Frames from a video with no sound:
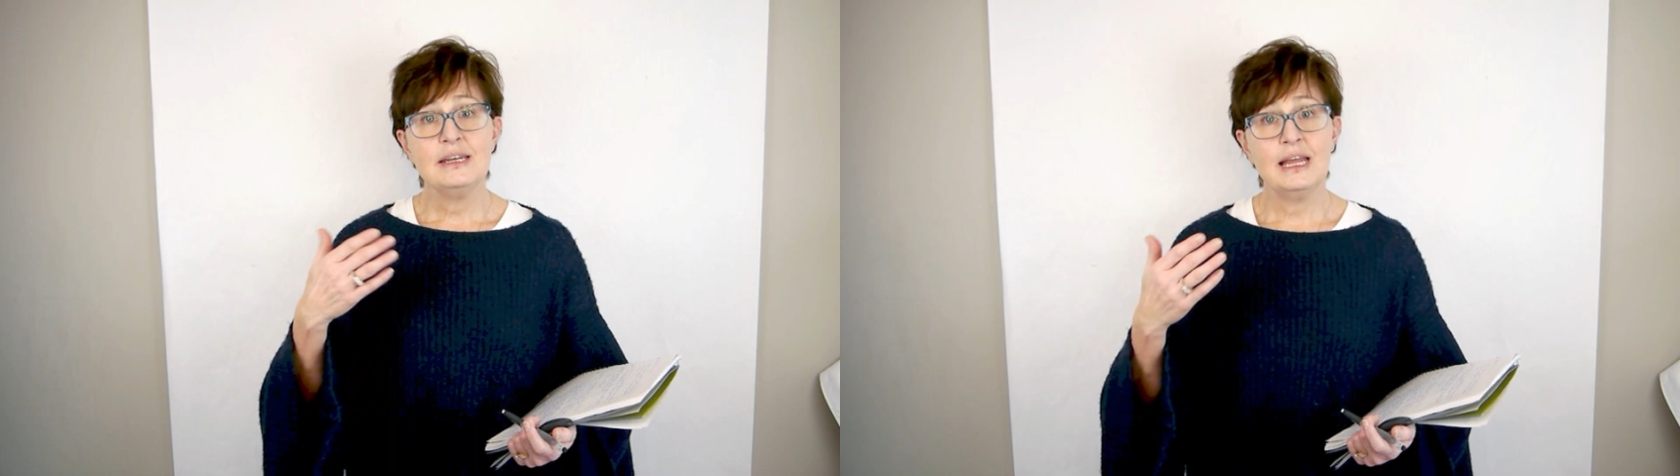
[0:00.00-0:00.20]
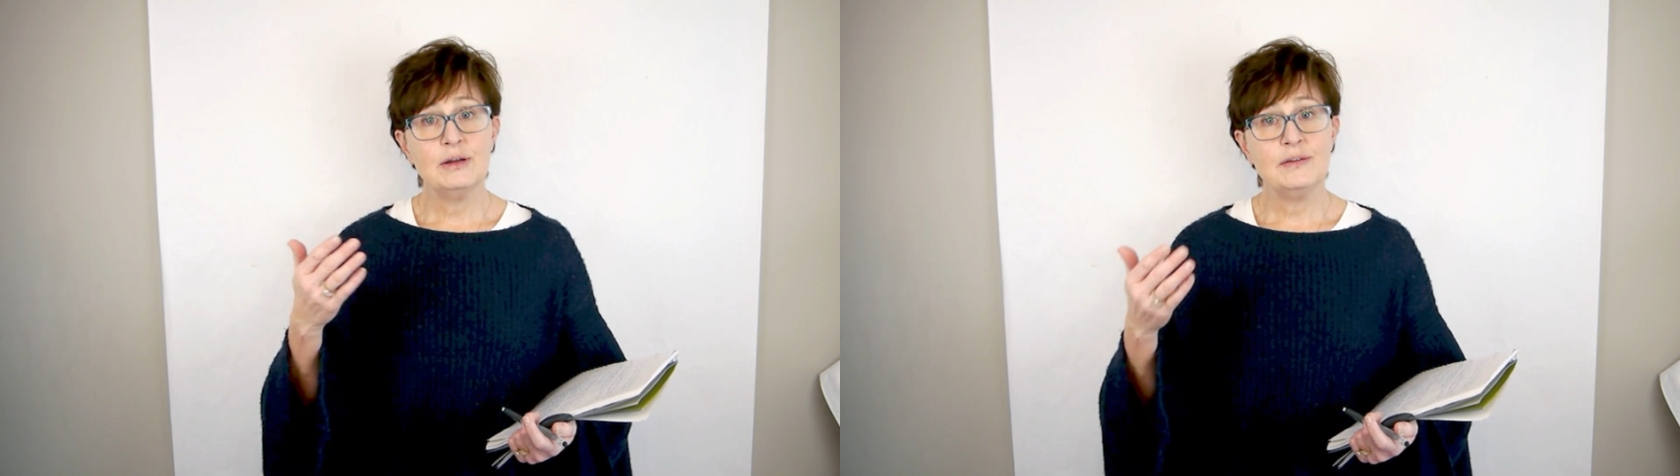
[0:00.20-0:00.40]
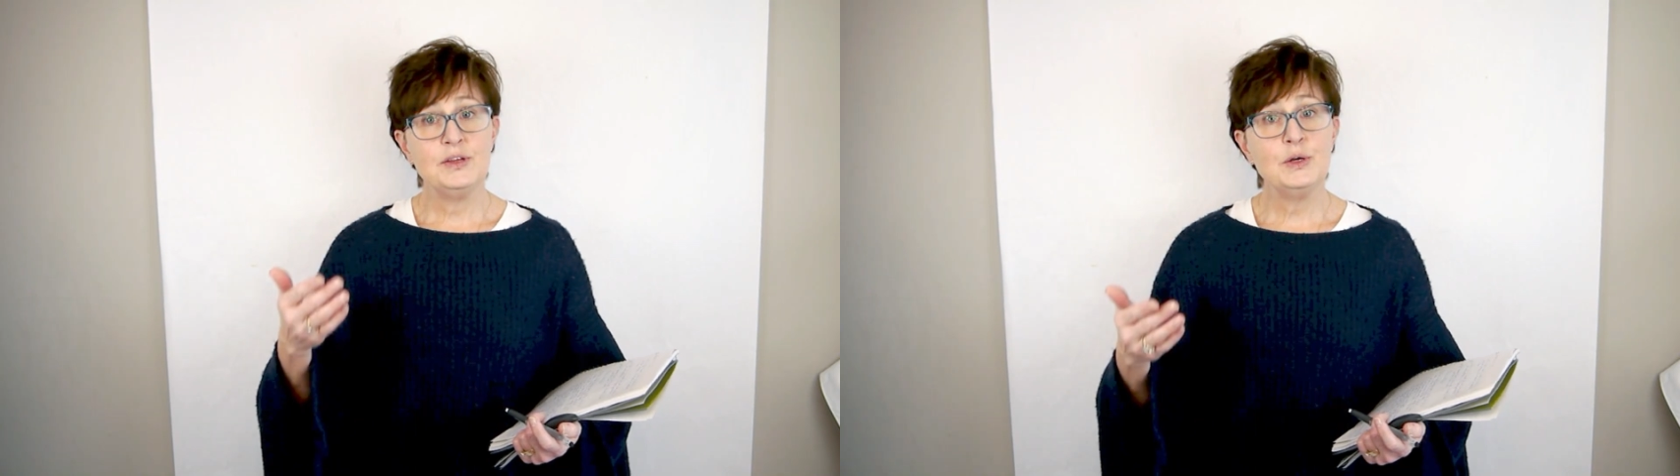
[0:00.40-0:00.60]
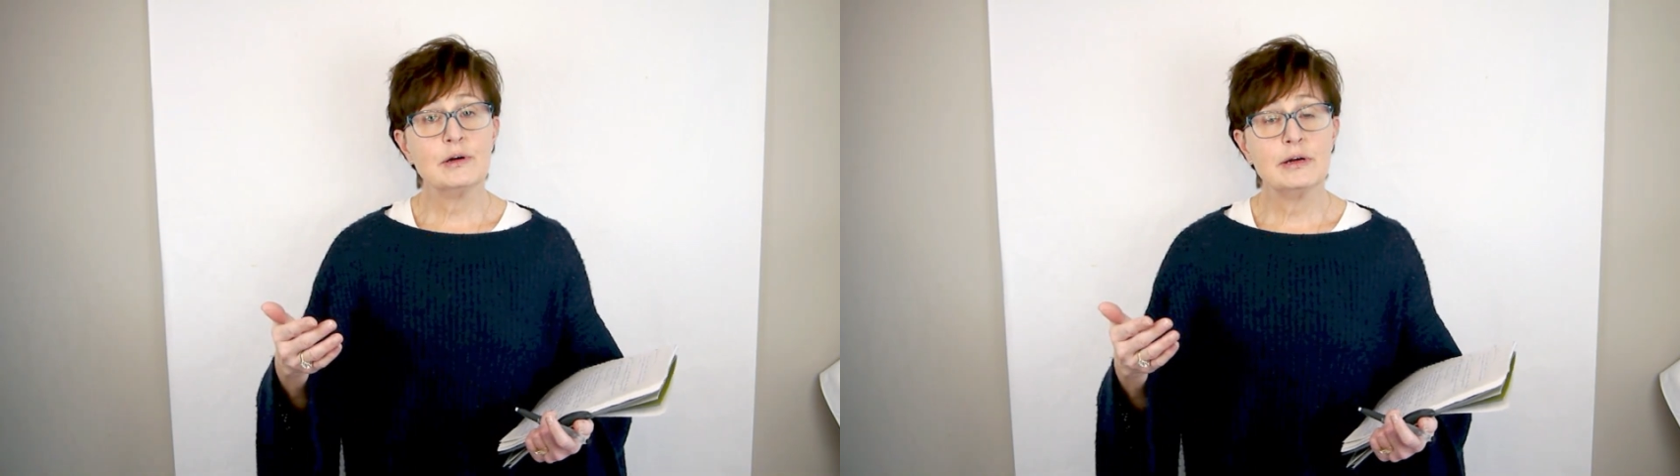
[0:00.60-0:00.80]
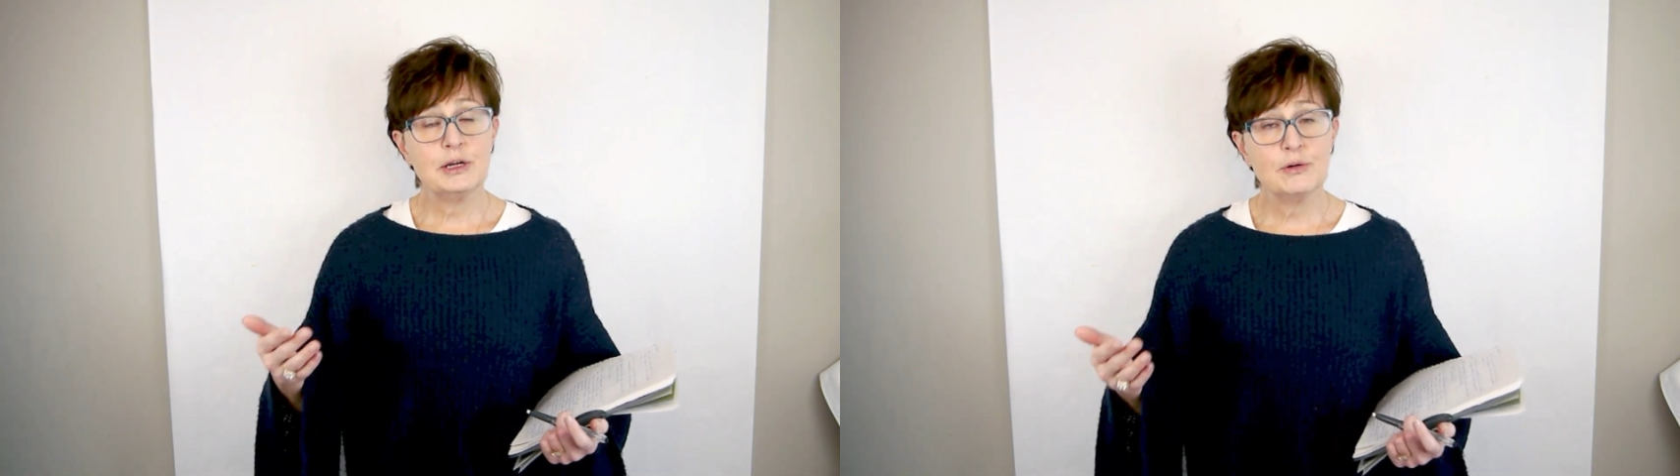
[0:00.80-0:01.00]
Now, if you
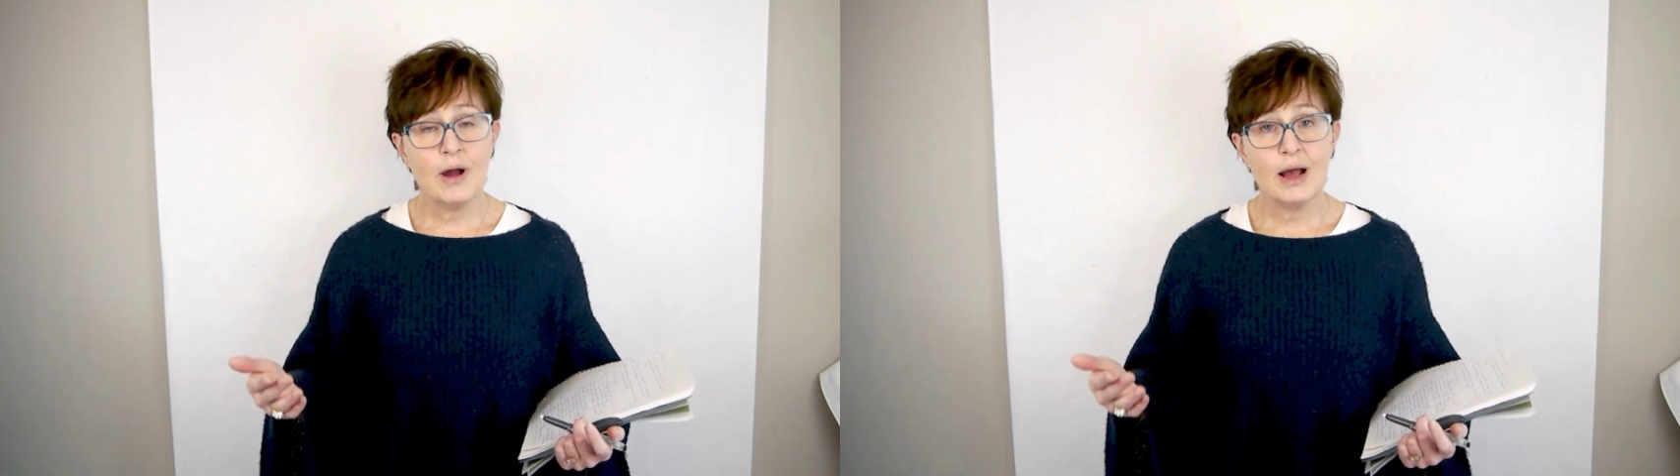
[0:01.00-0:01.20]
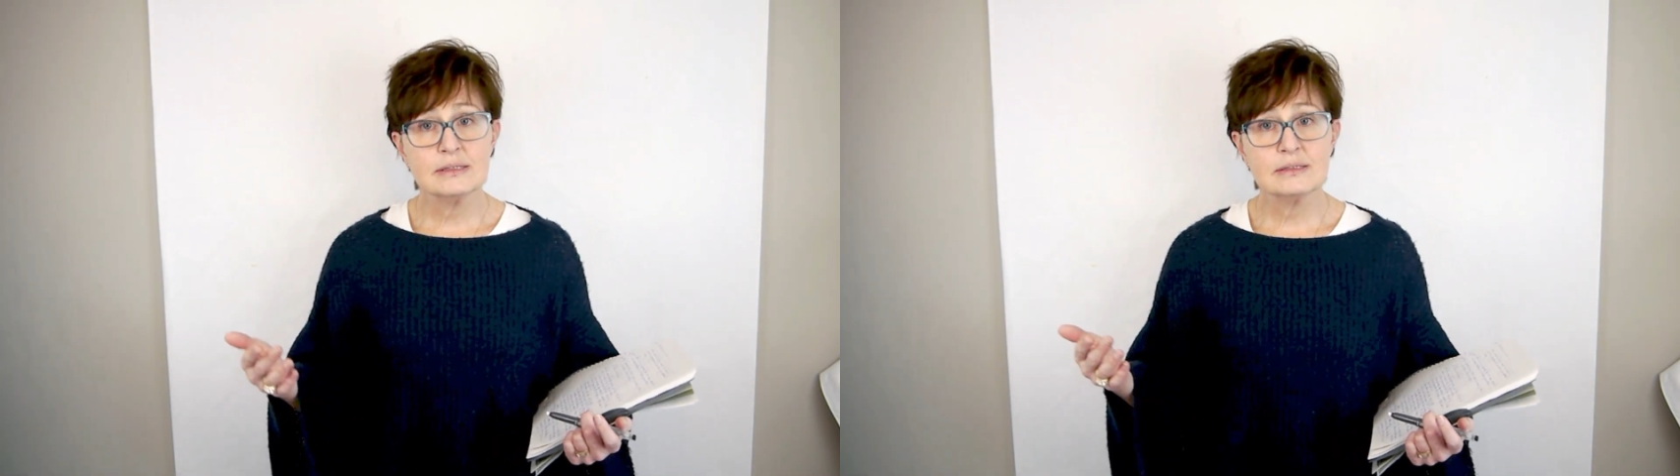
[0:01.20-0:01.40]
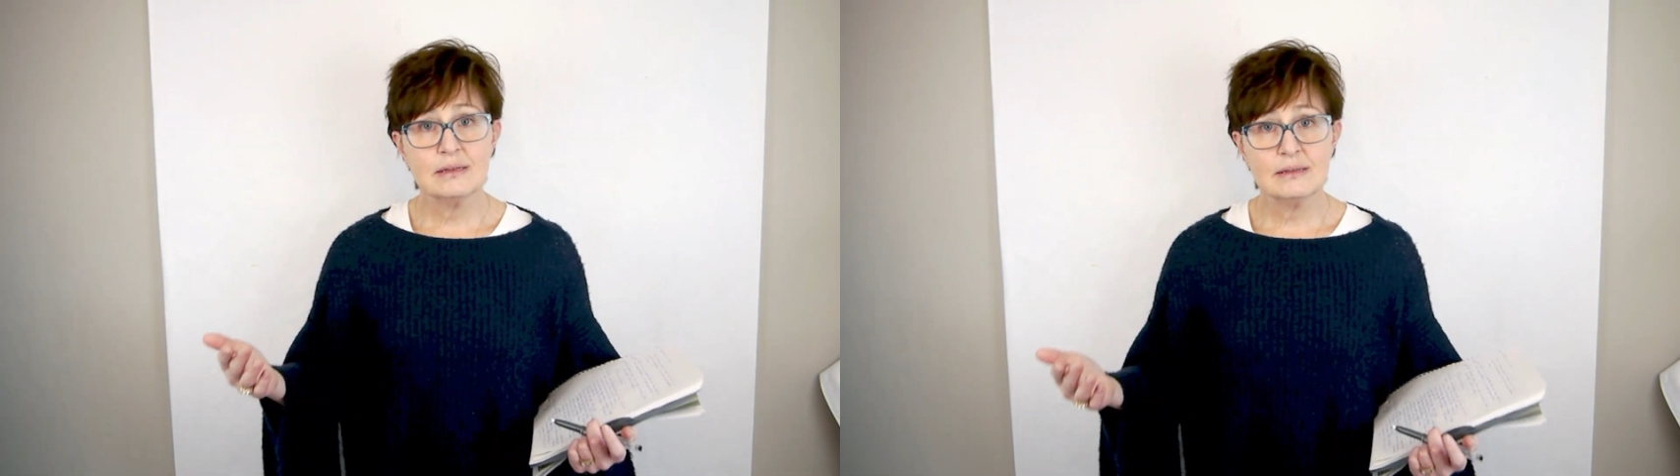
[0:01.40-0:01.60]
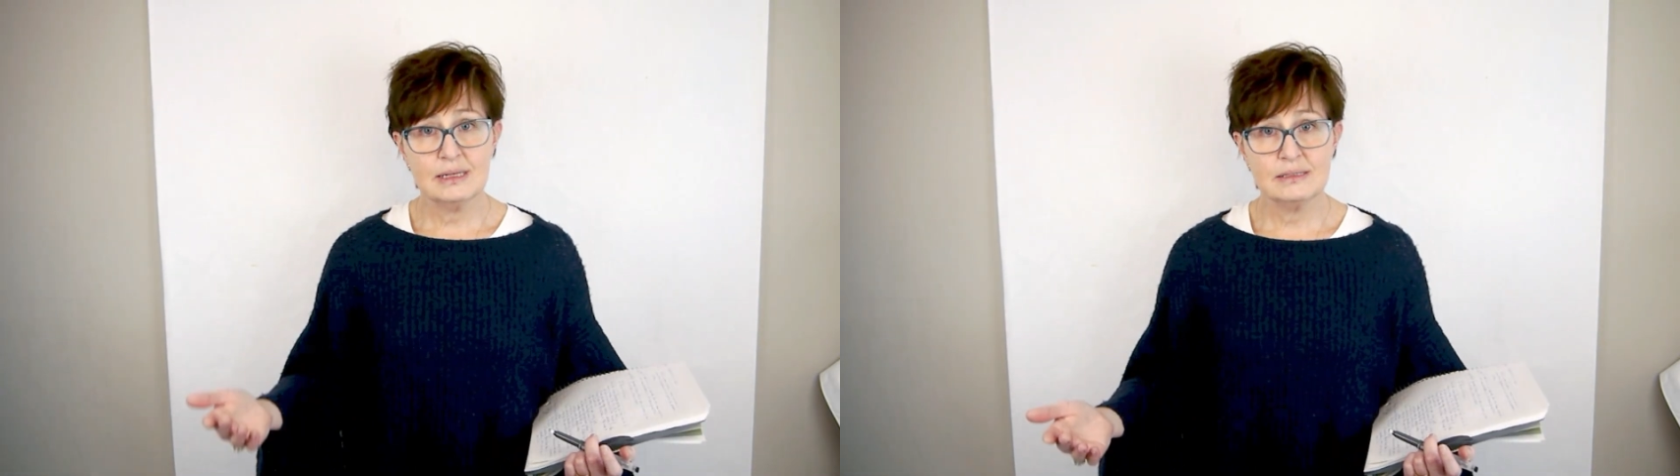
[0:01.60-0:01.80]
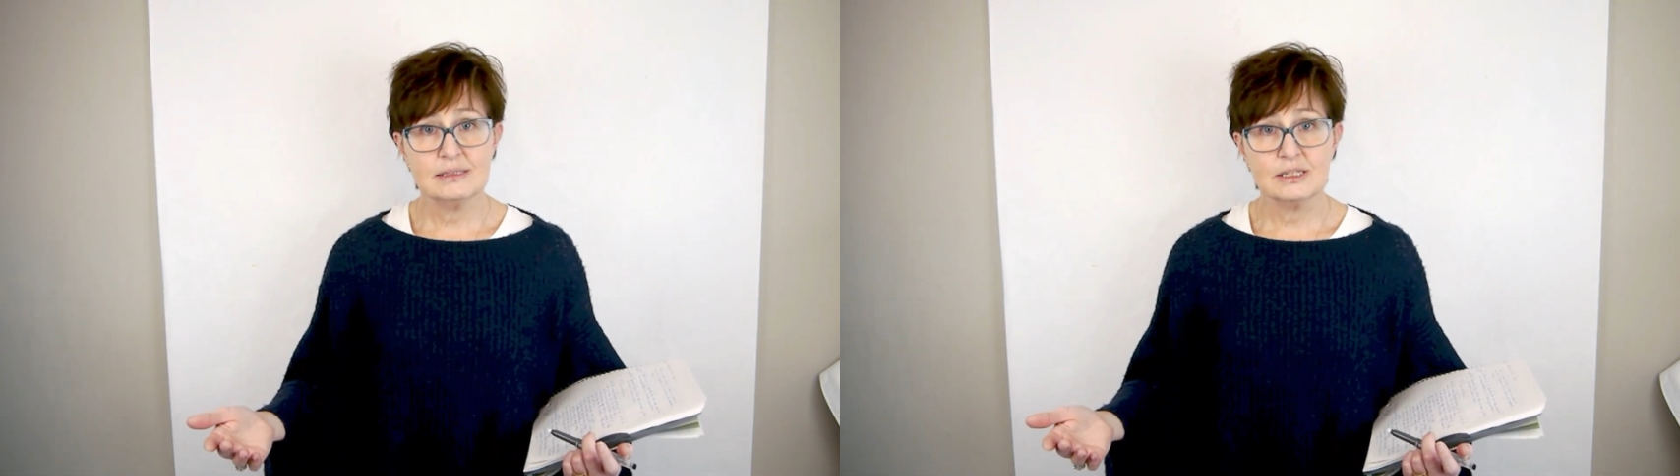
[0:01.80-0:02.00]
are a
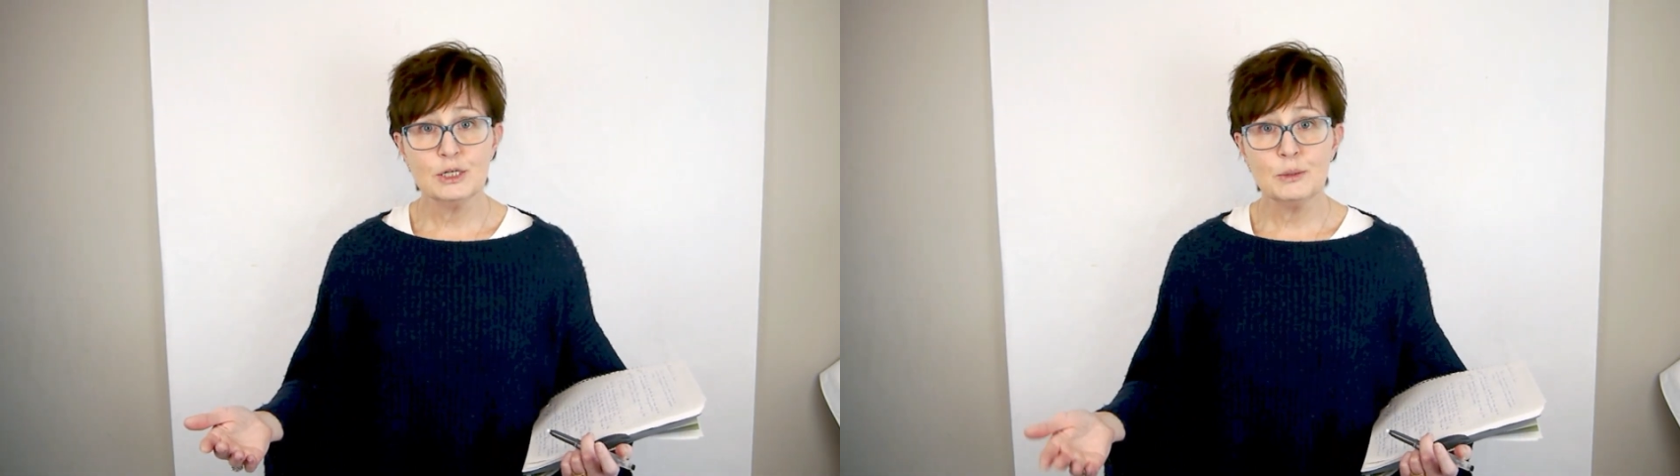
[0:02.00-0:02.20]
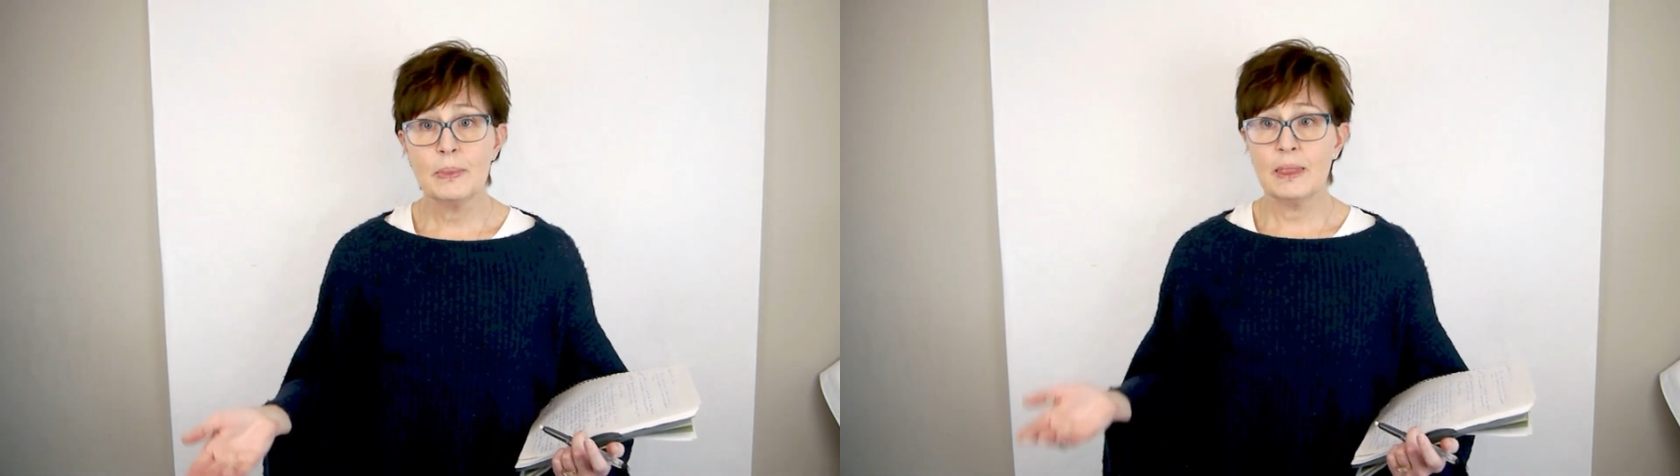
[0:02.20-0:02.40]
cross-lister,